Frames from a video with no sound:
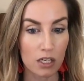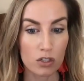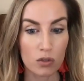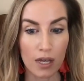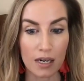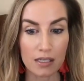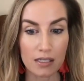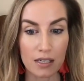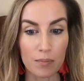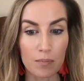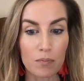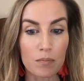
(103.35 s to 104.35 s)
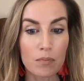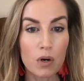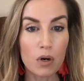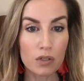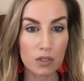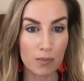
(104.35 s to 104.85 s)
So that is the
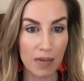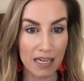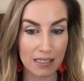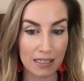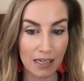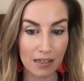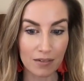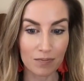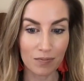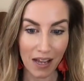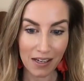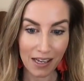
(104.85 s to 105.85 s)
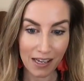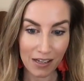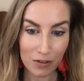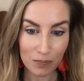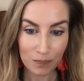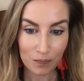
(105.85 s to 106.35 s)
most basic. Hi,
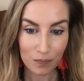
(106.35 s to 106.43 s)
Gail.